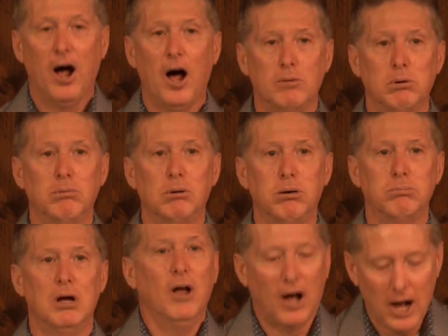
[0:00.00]

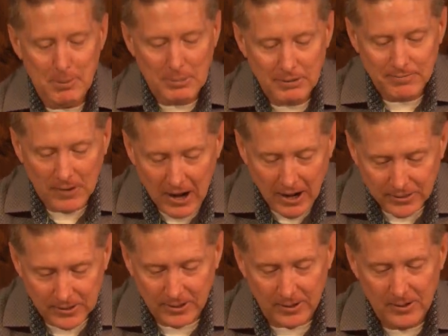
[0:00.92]
Abba,
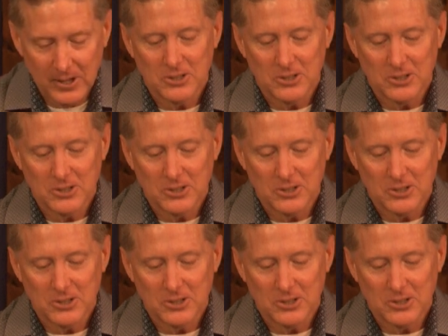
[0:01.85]
Father.